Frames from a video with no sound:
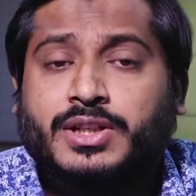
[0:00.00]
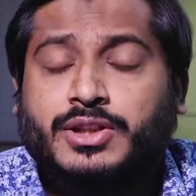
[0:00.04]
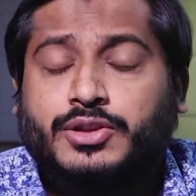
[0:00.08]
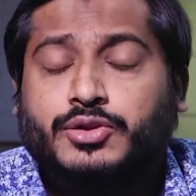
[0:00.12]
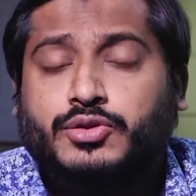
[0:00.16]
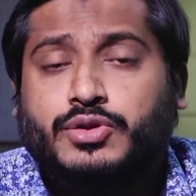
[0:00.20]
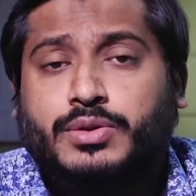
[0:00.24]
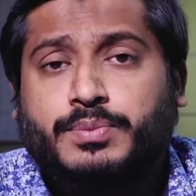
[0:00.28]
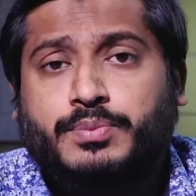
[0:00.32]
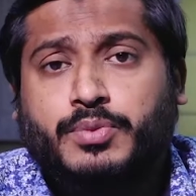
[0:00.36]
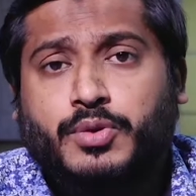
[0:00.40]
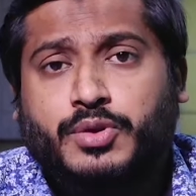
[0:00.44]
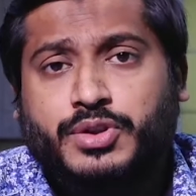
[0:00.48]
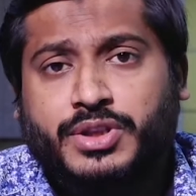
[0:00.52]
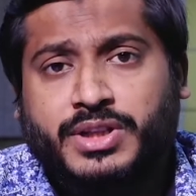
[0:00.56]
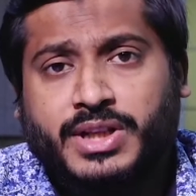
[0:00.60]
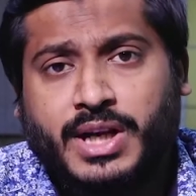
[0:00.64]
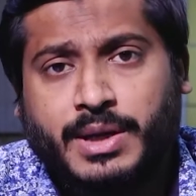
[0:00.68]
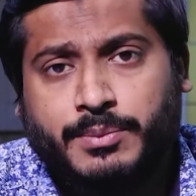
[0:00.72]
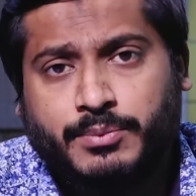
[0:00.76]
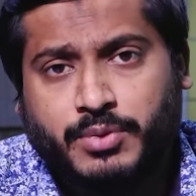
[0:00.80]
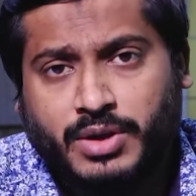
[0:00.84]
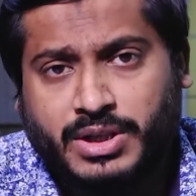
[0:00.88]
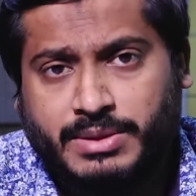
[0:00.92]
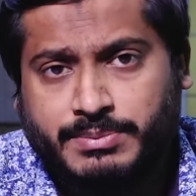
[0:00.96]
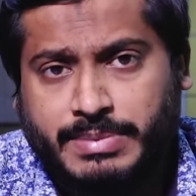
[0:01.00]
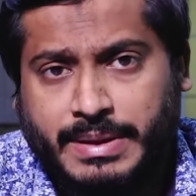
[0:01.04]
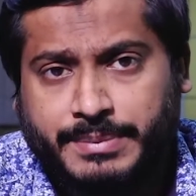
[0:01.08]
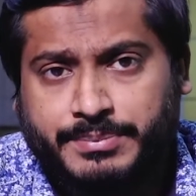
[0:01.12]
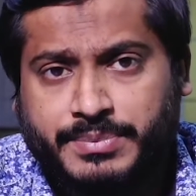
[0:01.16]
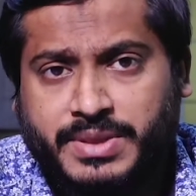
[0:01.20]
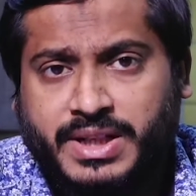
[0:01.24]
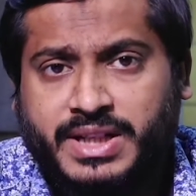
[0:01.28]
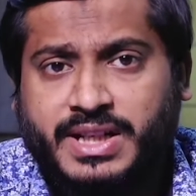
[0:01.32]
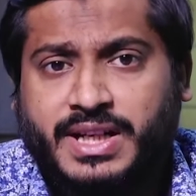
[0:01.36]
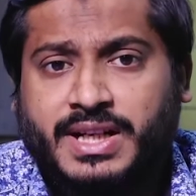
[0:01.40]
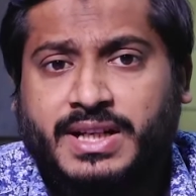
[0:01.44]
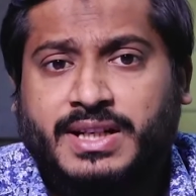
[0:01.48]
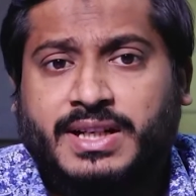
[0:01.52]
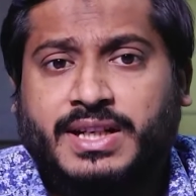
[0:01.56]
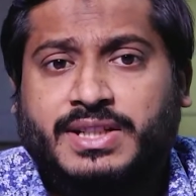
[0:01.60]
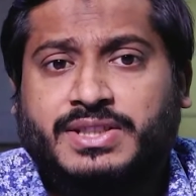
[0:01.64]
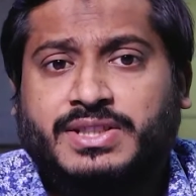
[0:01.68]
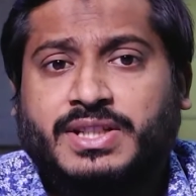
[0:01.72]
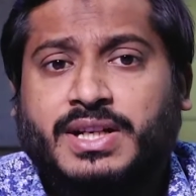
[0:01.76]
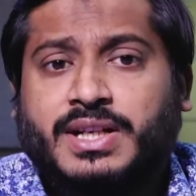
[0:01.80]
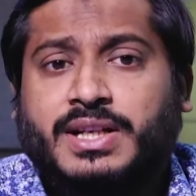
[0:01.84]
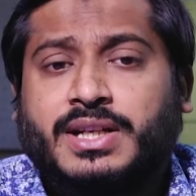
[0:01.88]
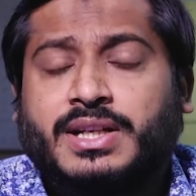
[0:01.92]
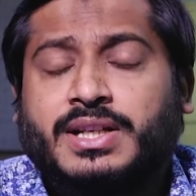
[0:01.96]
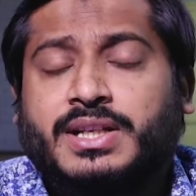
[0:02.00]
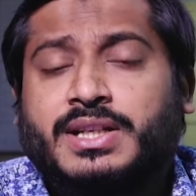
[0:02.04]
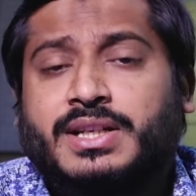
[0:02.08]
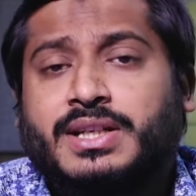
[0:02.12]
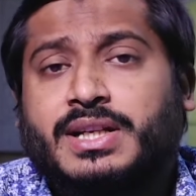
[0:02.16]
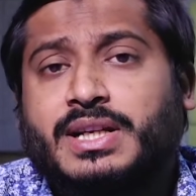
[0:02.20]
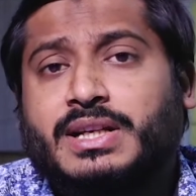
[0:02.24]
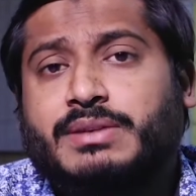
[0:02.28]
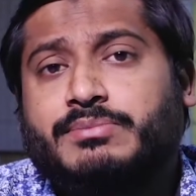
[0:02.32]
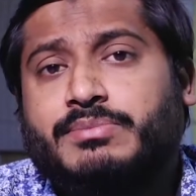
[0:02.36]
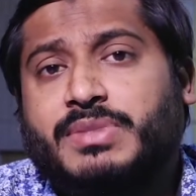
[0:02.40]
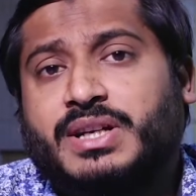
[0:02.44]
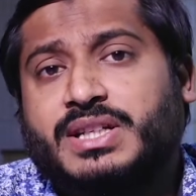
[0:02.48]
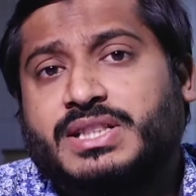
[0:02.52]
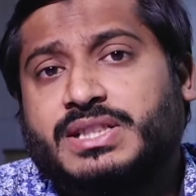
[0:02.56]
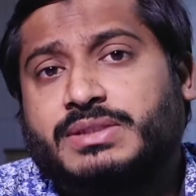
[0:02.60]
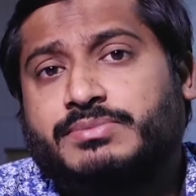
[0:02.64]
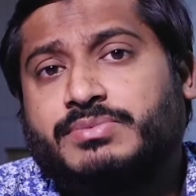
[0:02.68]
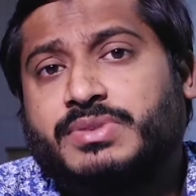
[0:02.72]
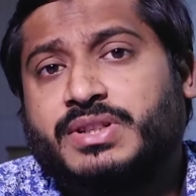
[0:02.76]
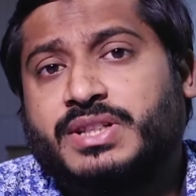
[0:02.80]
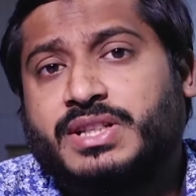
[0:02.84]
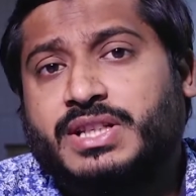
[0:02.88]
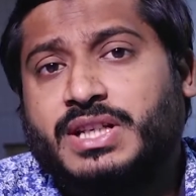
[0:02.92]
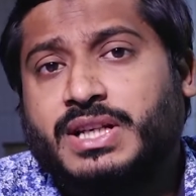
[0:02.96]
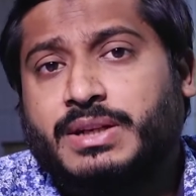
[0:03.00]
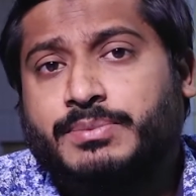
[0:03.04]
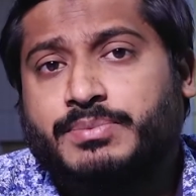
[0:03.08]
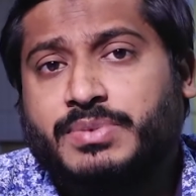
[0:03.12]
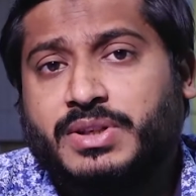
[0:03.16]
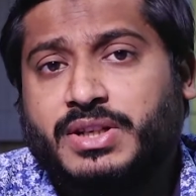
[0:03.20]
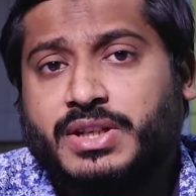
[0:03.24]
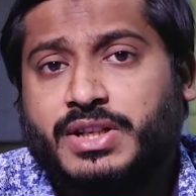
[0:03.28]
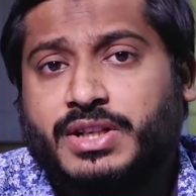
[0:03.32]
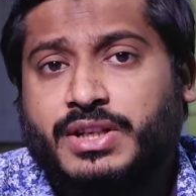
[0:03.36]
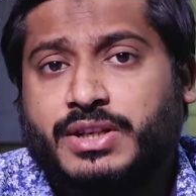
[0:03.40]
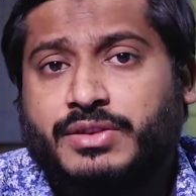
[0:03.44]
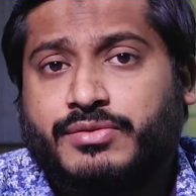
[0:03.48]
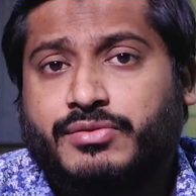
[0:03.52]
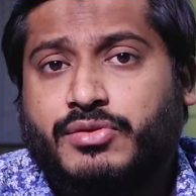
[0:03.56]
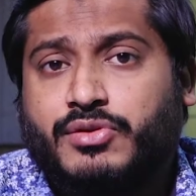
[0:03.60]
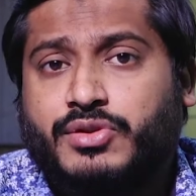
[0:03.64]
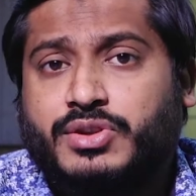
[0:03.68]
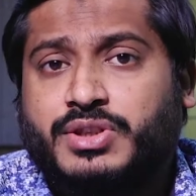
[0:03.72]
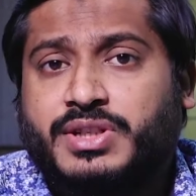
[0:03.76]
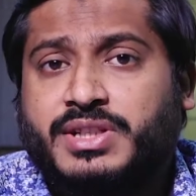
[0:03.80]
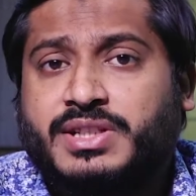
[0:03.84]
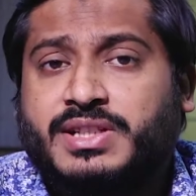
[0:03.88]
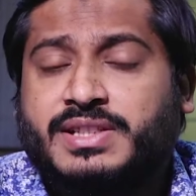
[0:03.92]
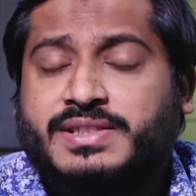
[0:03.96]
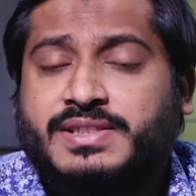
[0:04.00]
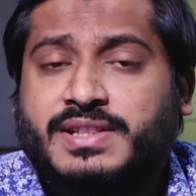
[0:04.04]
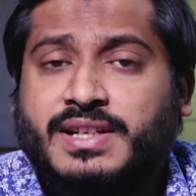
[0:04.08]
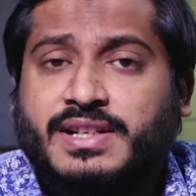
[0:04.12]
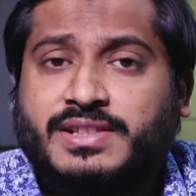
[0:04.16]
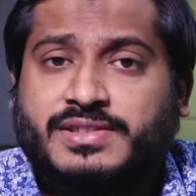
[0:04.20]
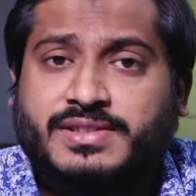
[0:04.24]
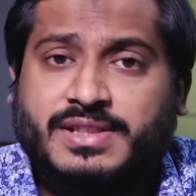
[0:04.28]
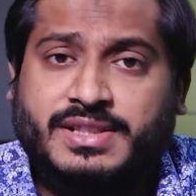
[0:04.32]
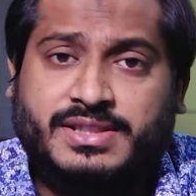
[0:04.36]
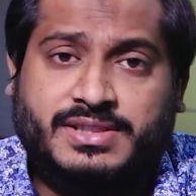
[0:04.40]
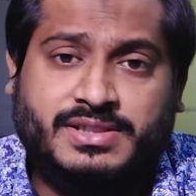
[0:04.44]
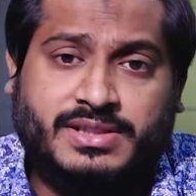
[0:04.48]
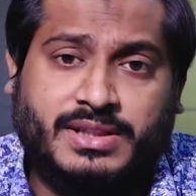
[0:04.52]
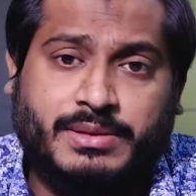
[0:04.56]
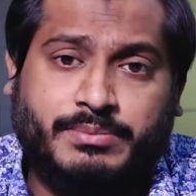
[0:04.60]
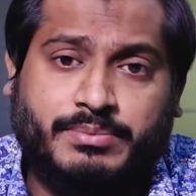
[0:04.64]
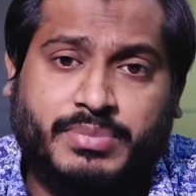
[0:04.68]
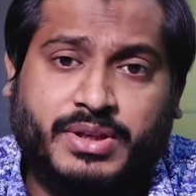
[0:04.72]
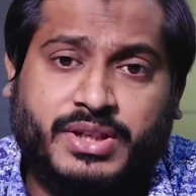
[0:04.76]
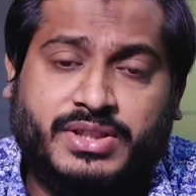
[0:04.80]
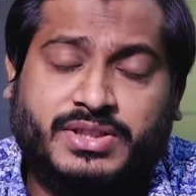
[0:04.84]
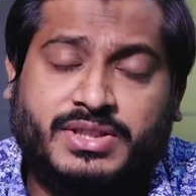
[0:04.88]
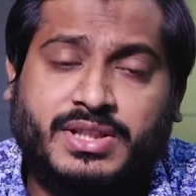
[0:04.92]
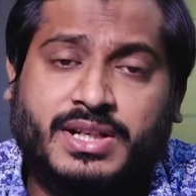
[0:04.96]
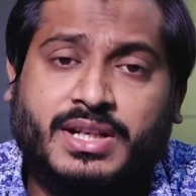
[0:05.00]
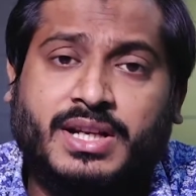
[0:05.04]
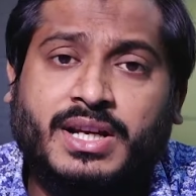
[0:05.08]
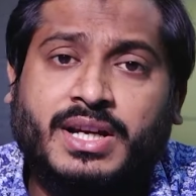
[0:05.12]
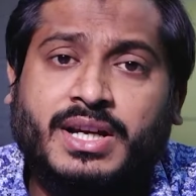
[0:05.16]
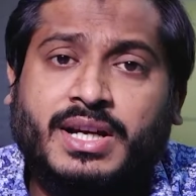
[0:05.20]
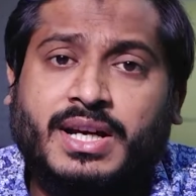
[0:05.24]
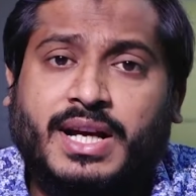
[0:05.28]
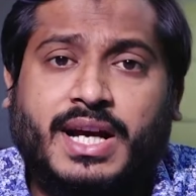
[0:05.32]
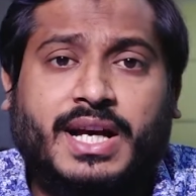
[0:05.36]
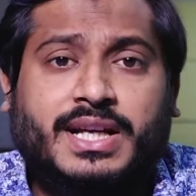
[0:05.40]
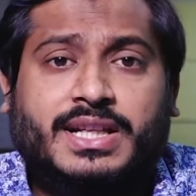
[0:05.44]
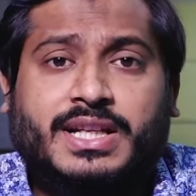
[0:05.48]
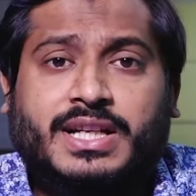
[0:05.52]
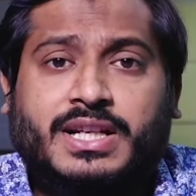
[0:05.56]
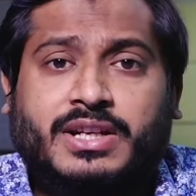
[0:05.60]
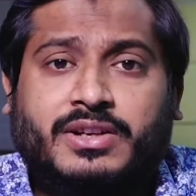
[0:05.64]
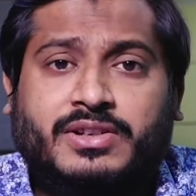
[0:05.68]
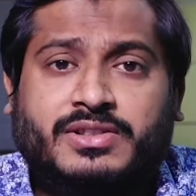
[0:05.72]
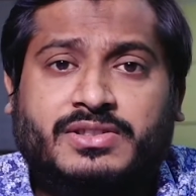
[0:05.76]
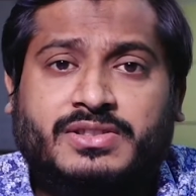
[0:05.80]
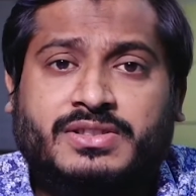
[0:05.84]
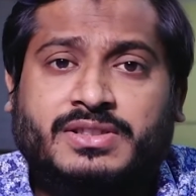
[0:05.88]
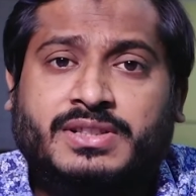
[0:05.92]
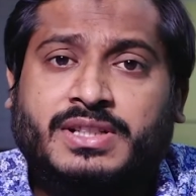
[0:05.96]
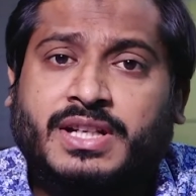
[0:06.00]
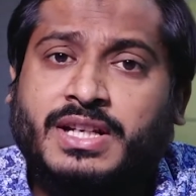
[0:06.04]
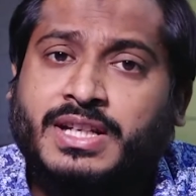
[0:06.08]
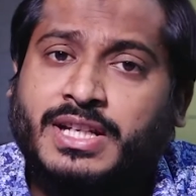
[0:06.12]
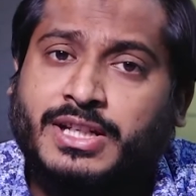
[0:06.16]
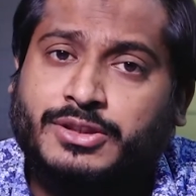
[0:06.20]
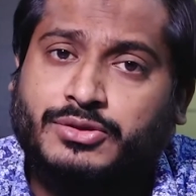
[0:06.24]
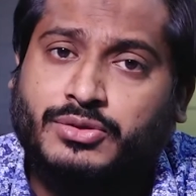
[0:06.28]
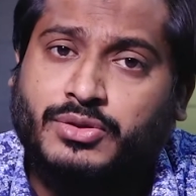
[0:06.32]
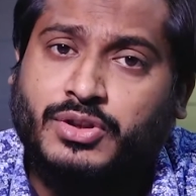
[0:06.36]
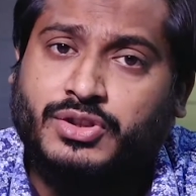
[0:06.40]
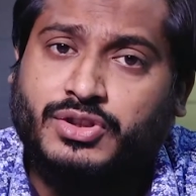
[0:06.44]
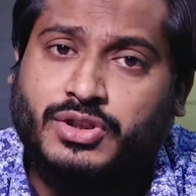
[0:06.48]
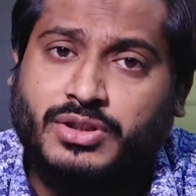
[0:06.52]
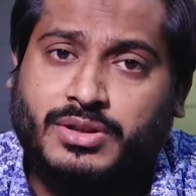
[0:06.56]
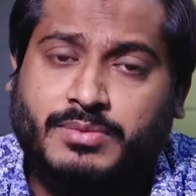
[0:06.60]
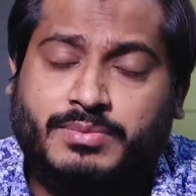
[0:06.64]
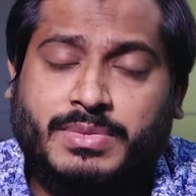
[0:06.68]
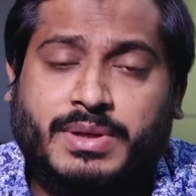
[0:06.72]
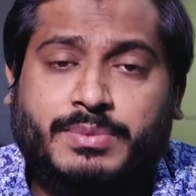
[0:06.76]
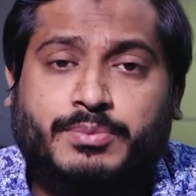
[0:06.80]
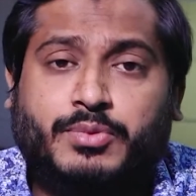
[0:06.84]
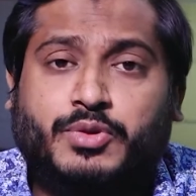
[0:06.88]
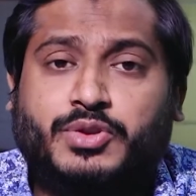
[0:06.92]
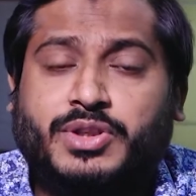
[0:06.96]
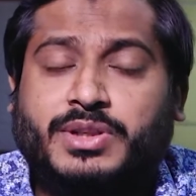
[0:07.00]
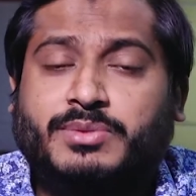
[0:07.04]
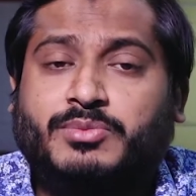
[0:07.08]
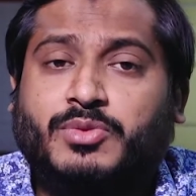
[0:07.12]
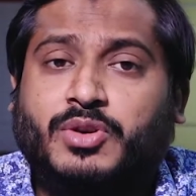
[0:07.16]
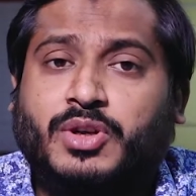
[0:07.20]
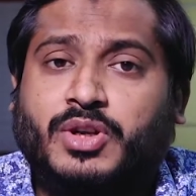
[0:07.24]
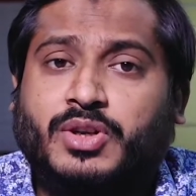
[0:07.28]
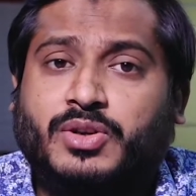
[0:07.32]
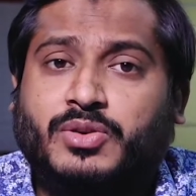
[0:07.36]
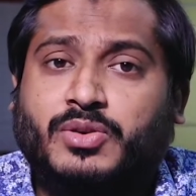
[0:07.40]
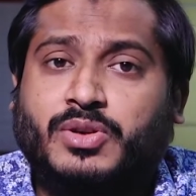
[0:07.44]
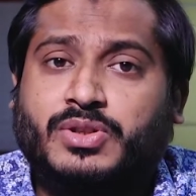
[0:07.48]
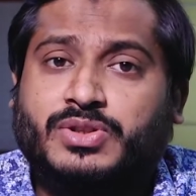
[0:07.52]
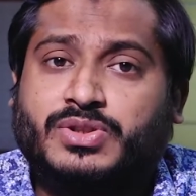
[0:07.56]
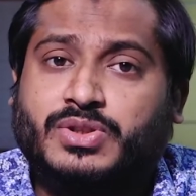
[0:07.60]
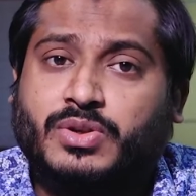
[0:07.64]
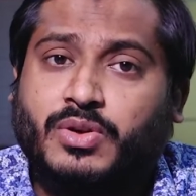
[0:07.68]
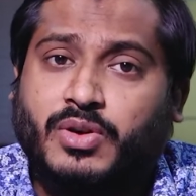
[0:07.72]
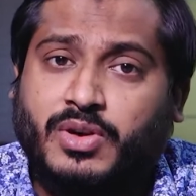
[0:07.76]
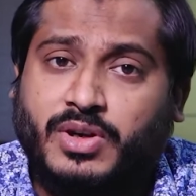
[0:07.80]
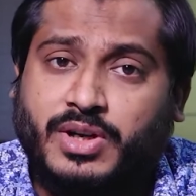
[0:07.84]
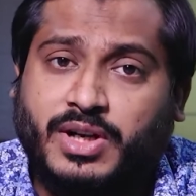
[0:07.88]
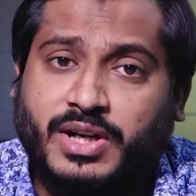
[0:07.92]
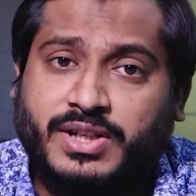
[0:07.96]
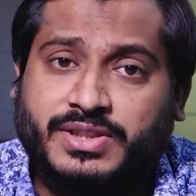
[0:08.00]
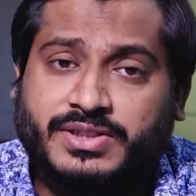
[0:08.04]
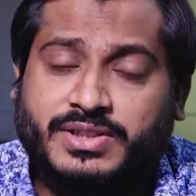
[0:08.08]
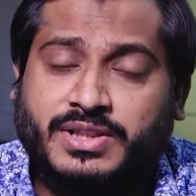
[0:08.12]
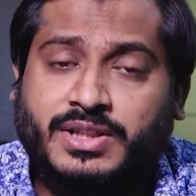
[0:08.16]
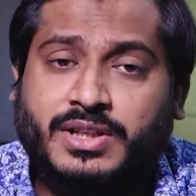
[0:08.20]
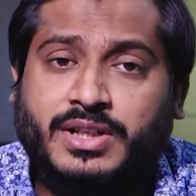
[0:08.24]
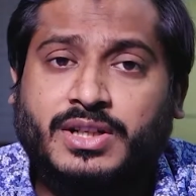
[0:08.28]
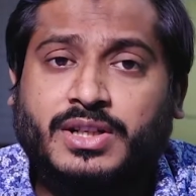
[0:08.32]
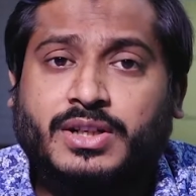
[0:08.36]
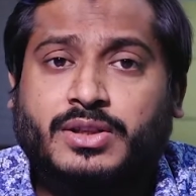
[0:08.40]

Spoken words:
Due to protein and polypeptide in nature, it must be kept in 4 degrees Celsius temperature, otherwise denaturation of the protein molecules occurs.